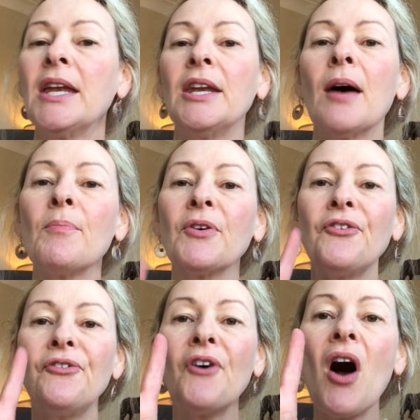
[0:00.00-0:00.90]
Number
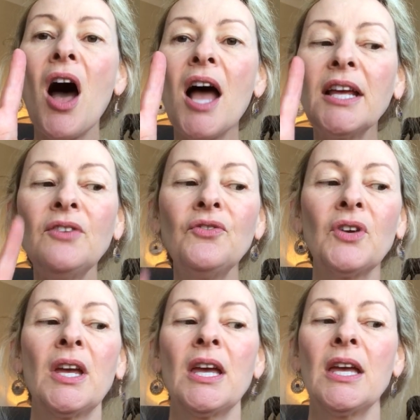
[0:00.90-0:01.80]
five
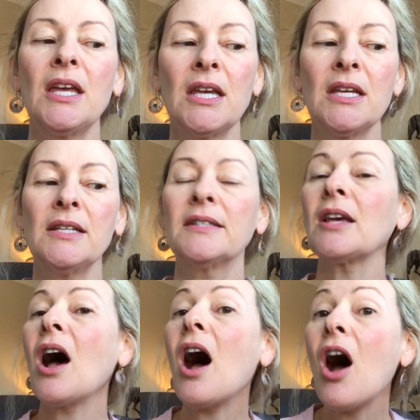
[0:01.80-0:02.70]
is
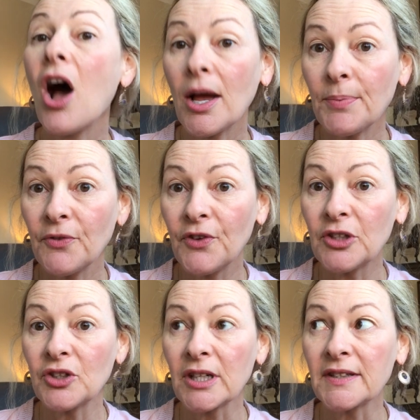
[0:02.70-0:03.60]

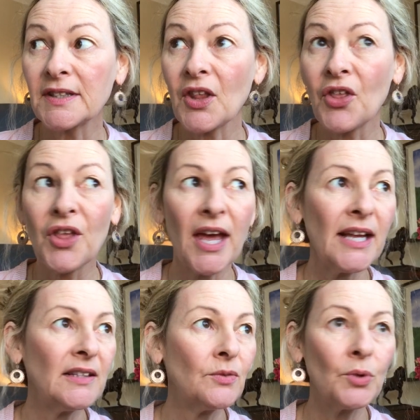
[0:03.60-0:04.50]
hypervigilance.
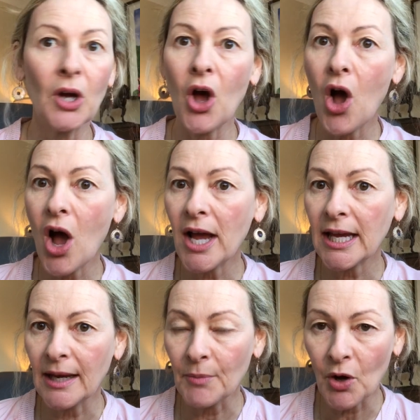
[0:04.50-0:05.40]
That's where I
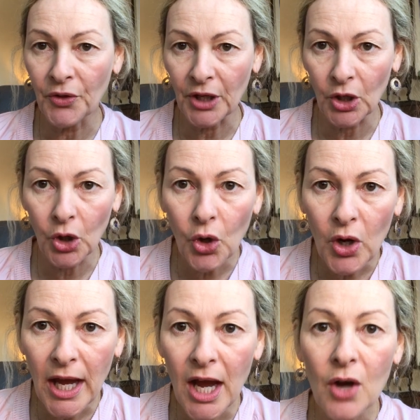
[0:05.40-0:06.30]
am on the
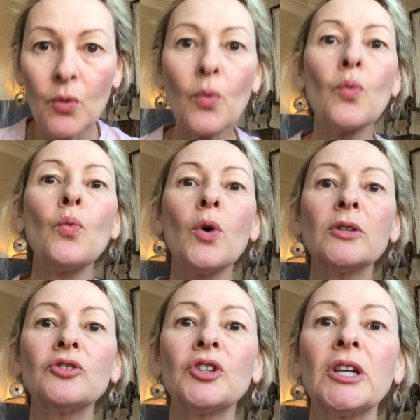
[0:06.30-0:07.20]
lookout,
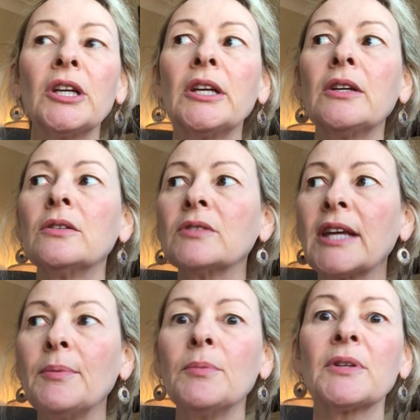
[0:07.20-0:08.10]
watching,
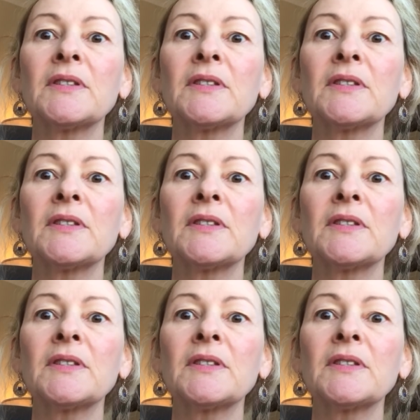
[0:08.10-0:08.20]
keeping